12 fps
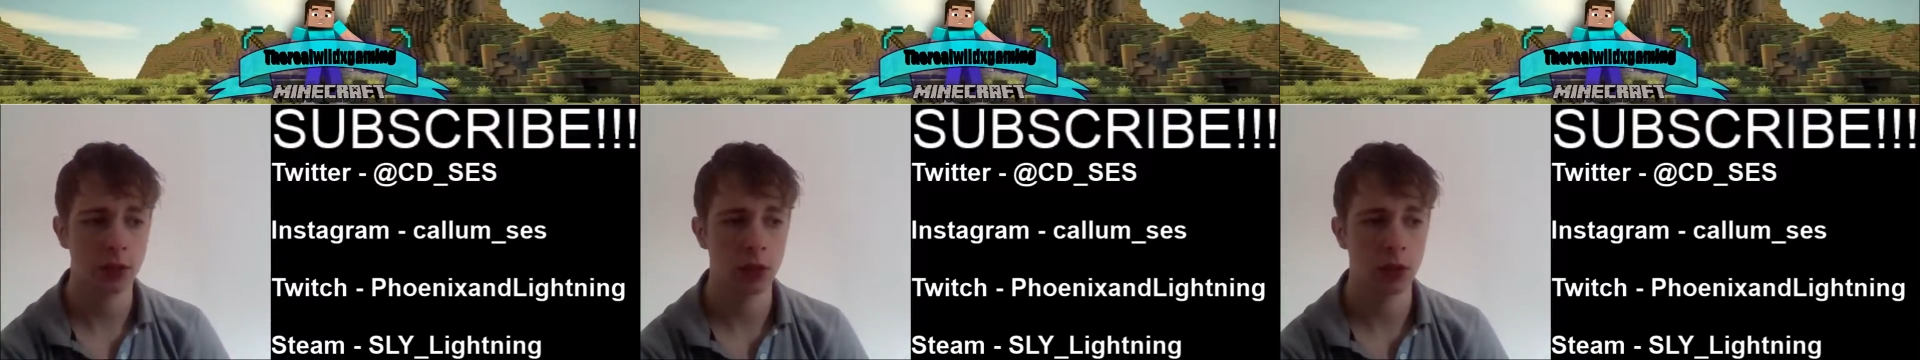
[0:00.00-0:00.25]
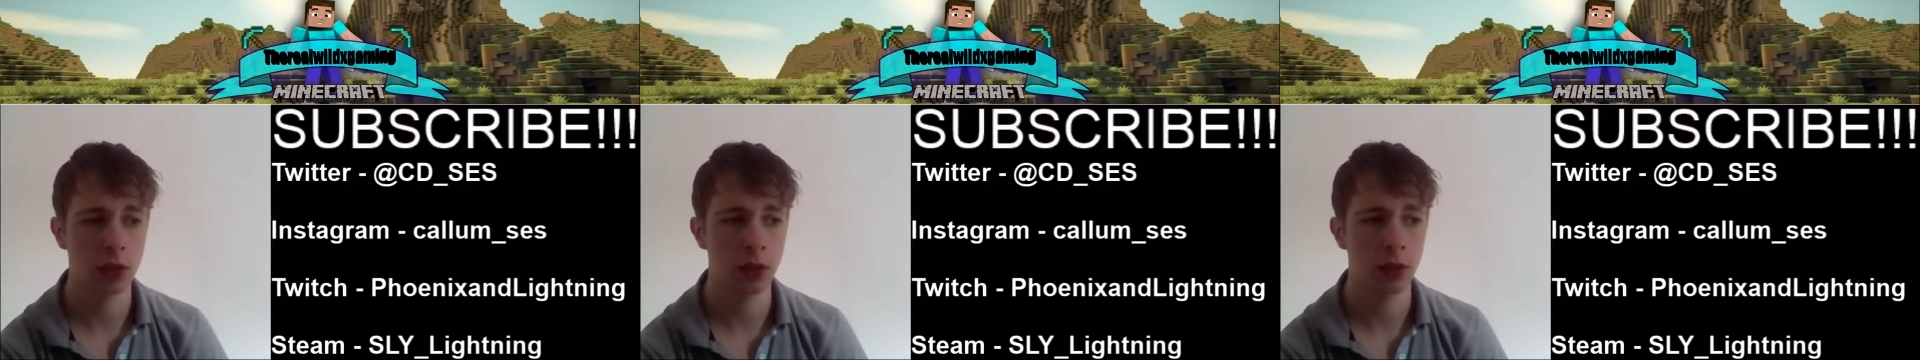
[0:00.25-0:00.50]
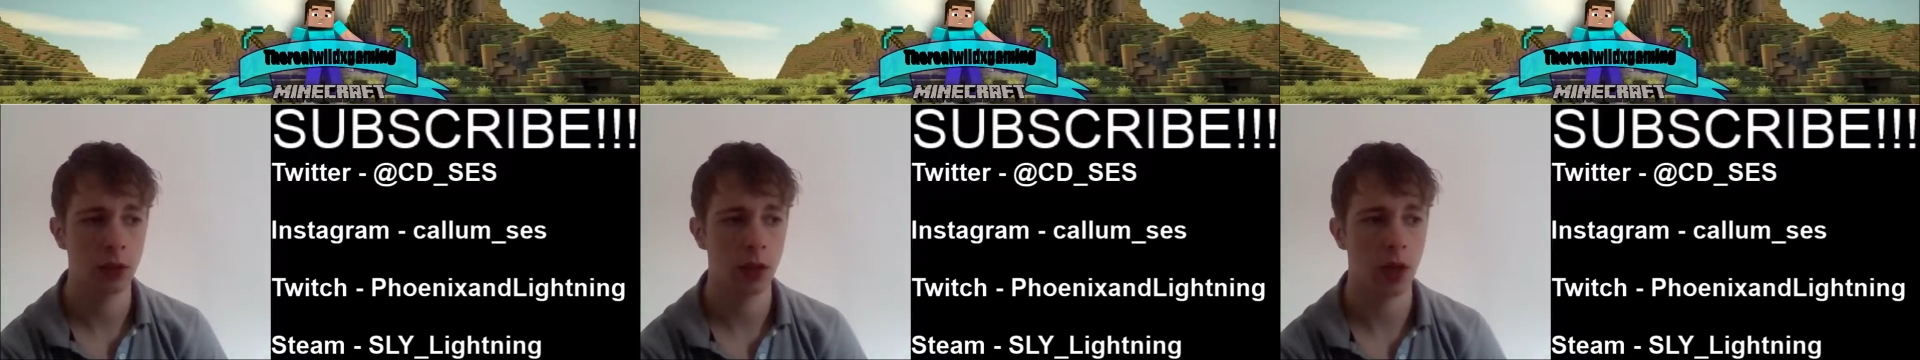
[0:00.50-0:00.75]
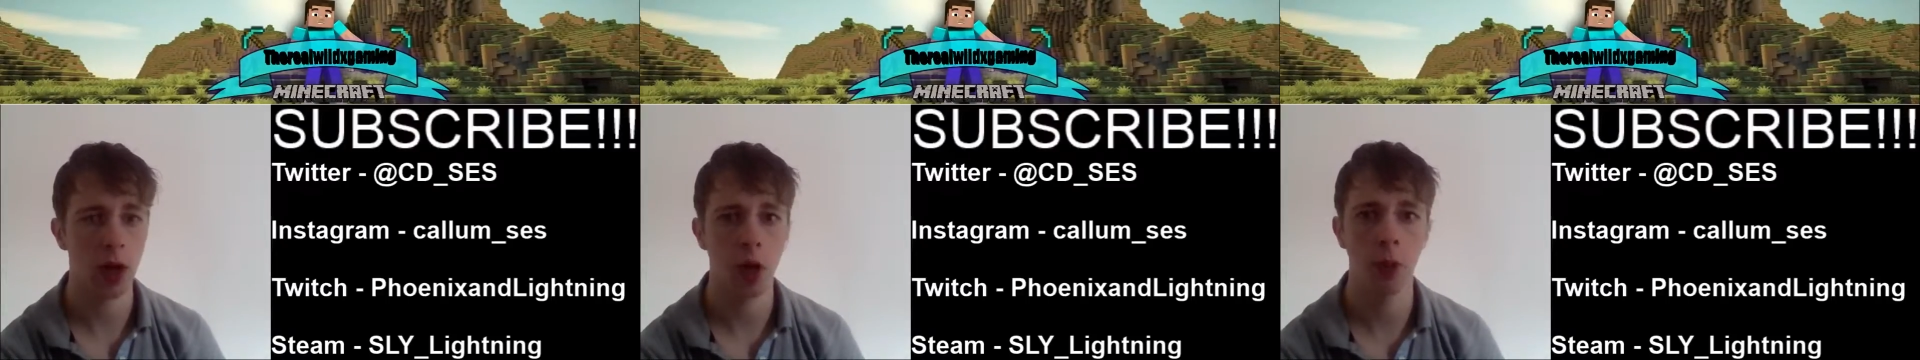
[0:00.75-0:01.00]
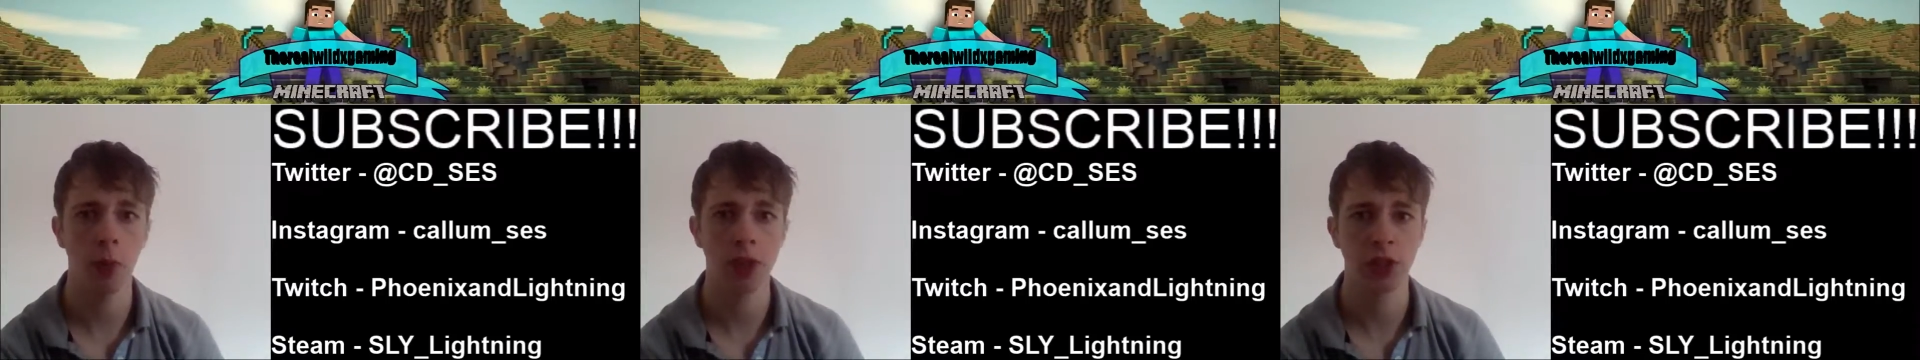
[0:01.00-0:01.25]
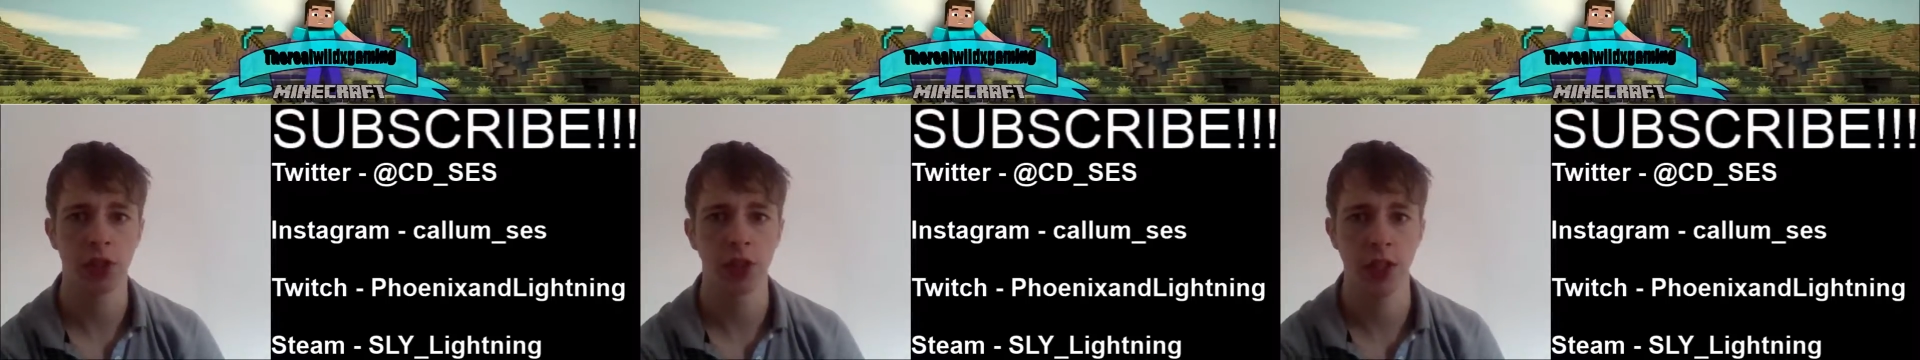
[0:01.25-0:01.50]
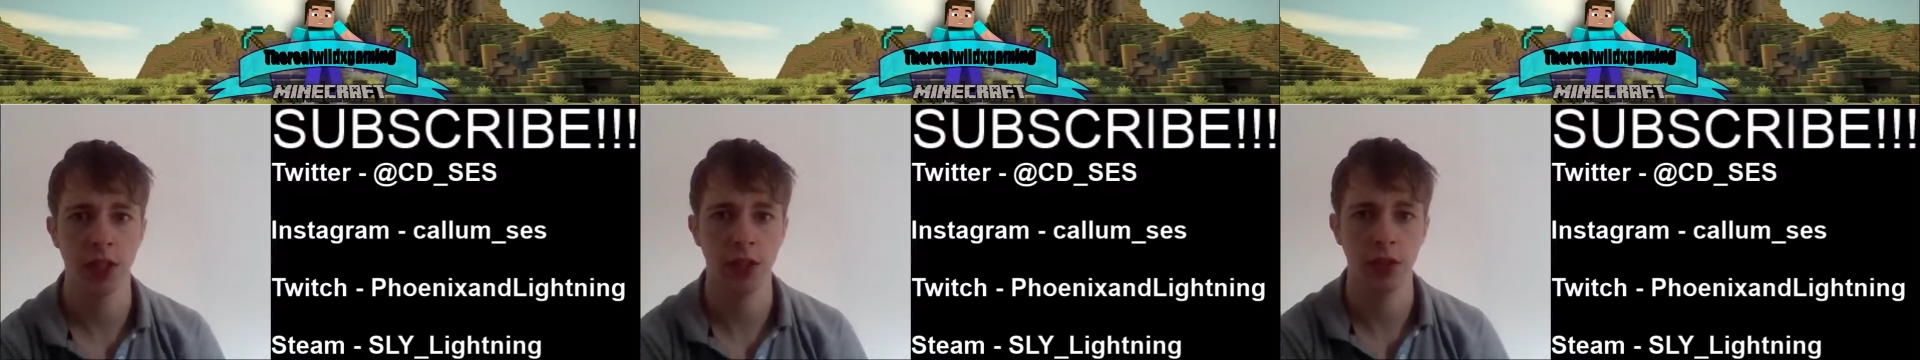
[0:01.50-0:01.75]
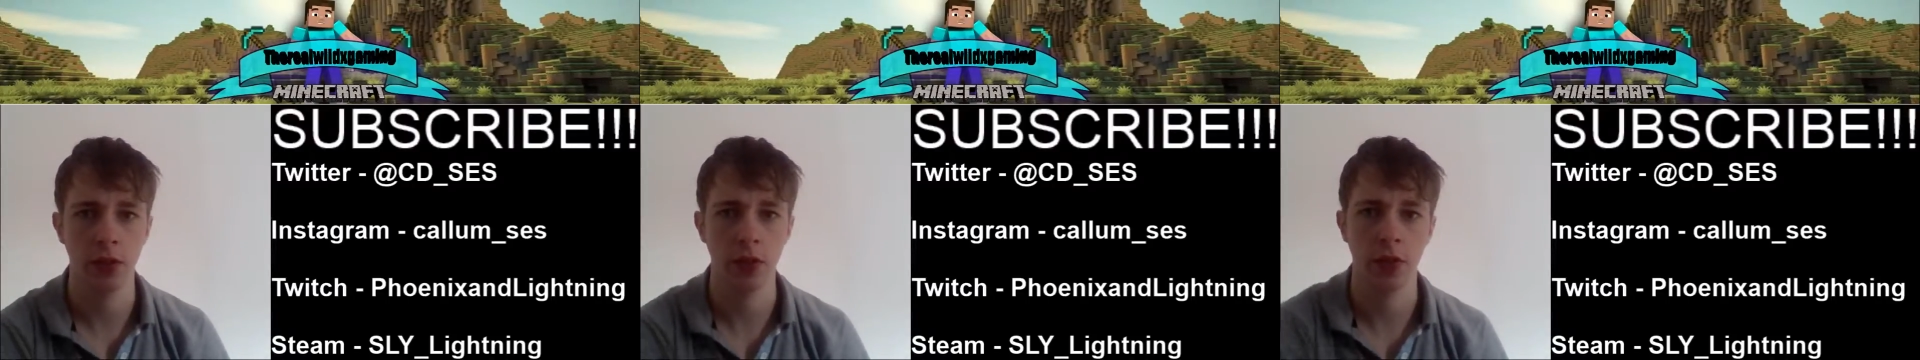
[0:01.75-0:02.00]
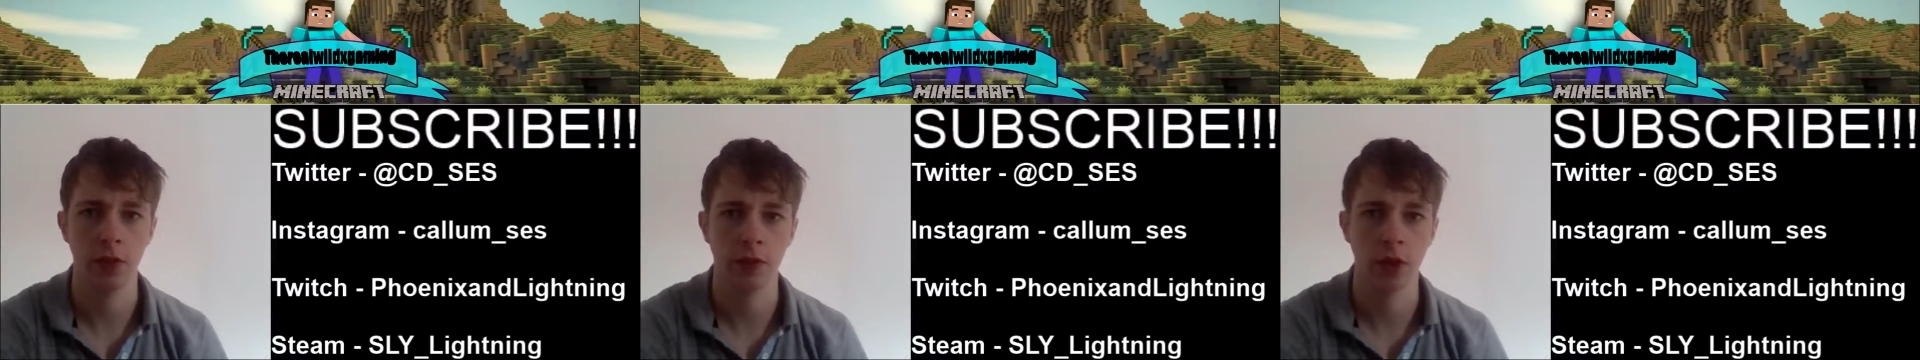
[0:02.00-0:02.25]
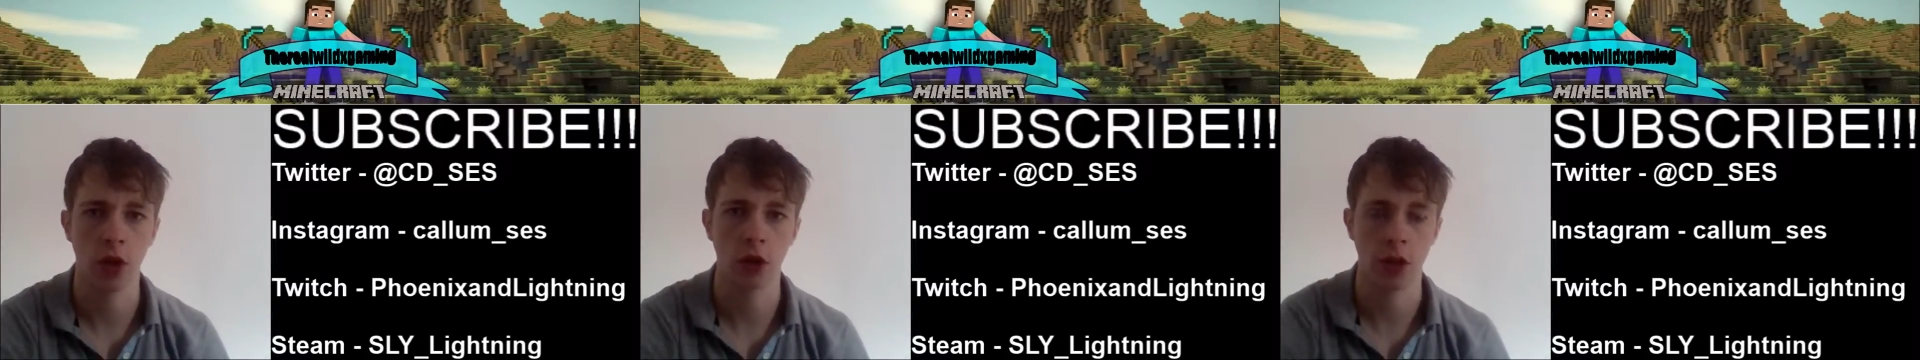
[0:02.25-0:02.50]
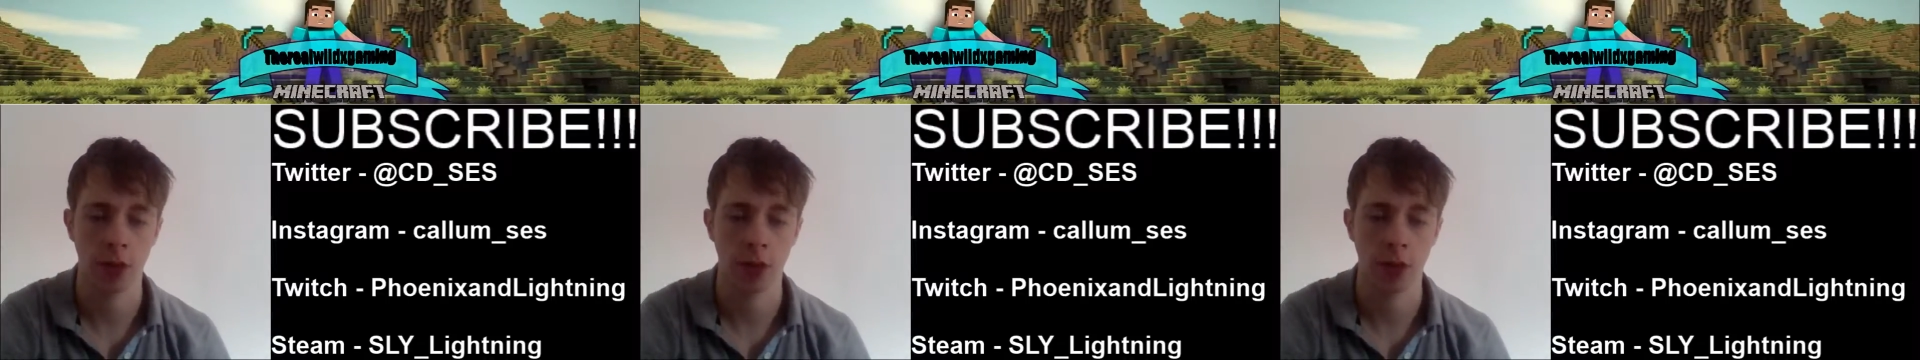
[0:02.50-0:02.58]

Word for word: and I'll mention it in the vlog that